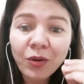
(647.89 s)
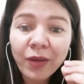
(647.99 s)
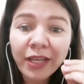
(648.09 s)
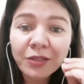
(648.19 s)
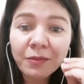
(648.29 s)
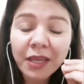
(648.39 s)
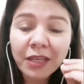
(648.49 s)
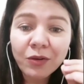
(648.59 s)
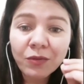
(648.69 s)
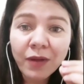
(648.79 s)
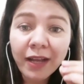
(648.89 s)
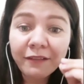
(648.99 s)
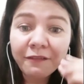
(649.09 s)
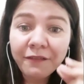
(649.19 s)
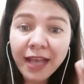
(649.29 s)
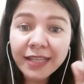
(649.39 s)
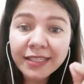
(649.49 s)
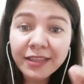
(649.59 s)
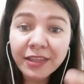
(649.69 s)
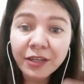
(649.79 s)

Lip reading: going to make you write fast,